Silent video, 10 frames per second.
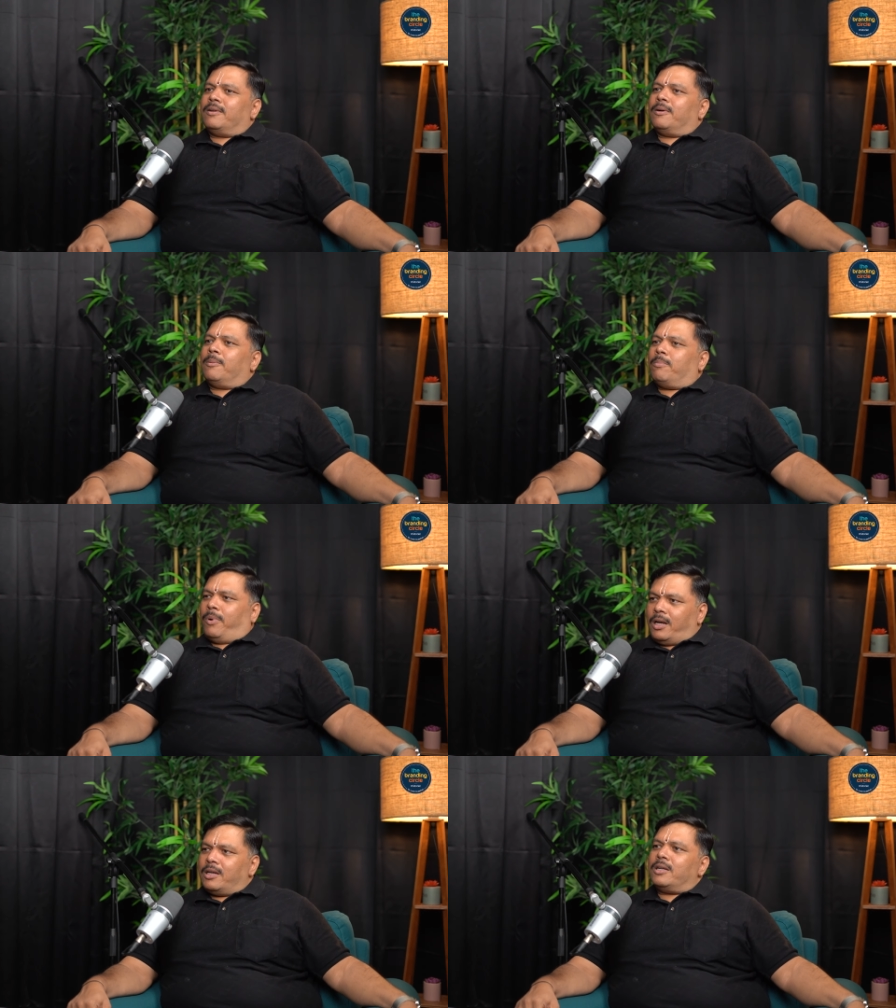
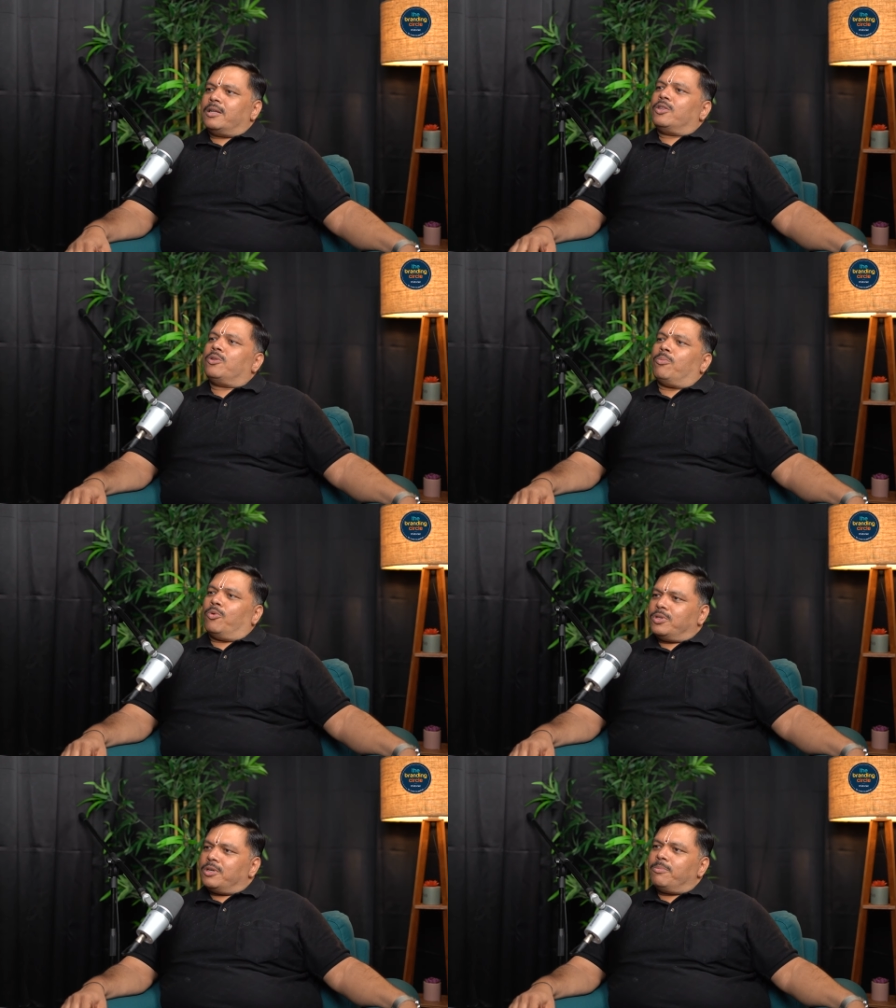But the
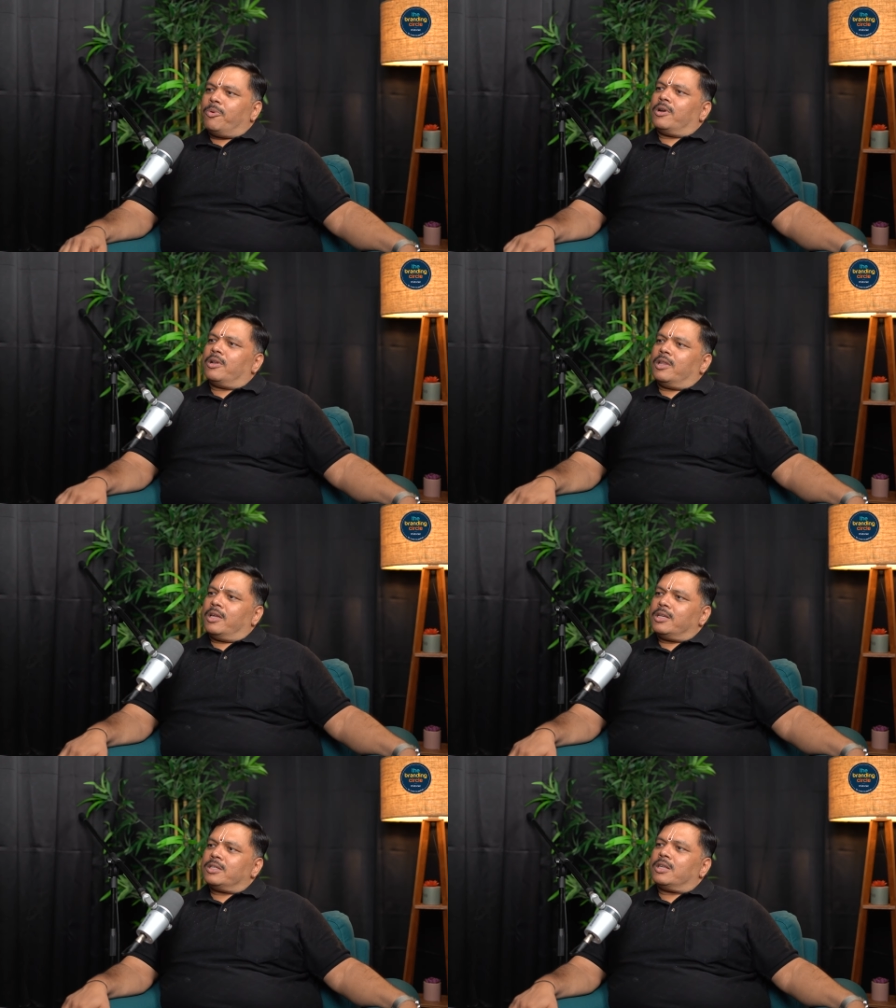most important thing
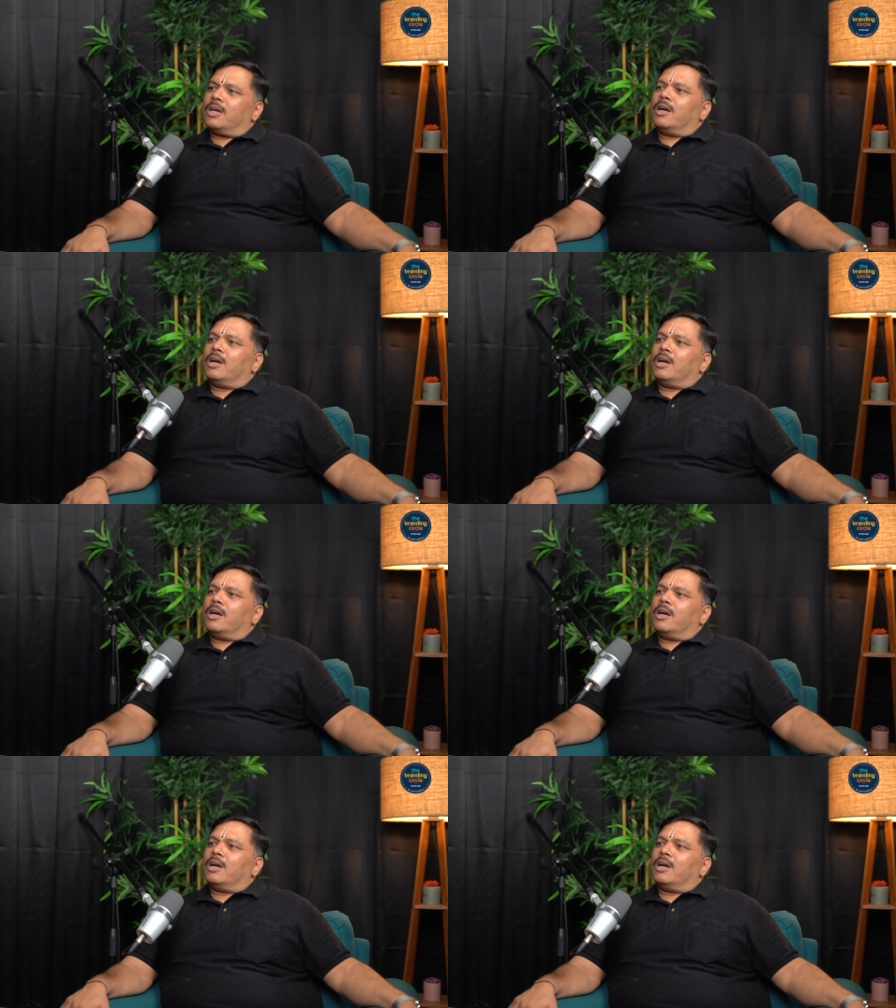is,